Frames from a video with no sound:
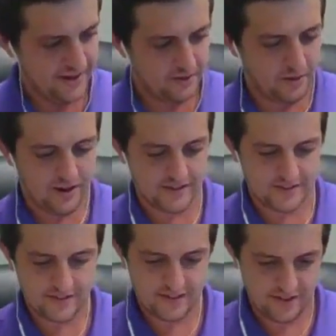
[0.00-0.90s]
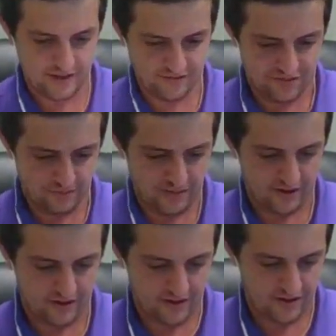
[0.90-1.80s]
Anyways, enough
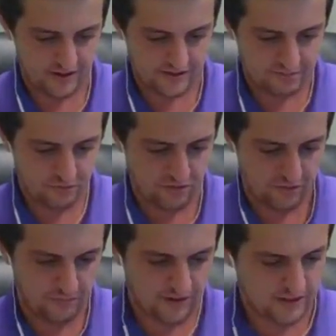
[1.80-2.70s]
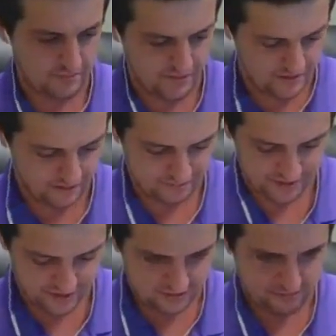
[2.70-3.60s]
about us. More about the bigger
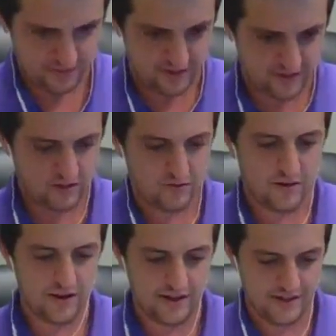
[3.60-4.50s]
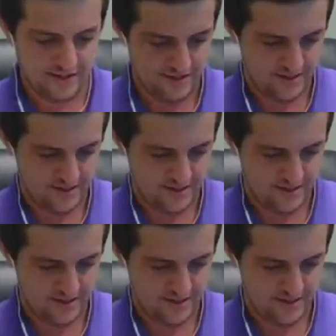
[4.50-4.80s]
picture, Bitcoin.